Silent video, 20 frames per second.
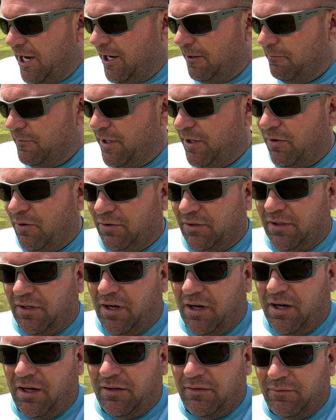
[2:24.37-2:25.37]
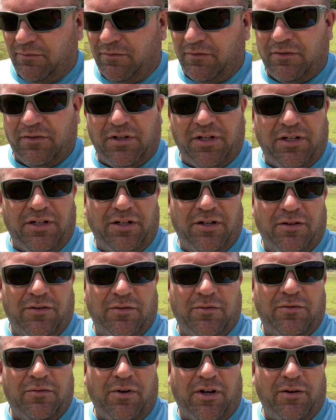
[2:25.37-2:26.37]
They're holding on,
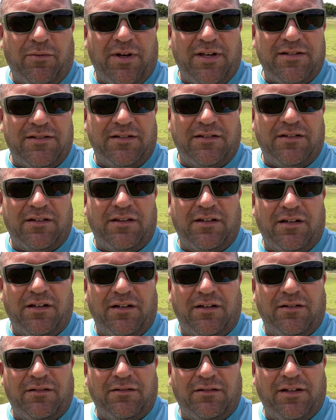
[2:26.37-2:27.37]
quite a ways into the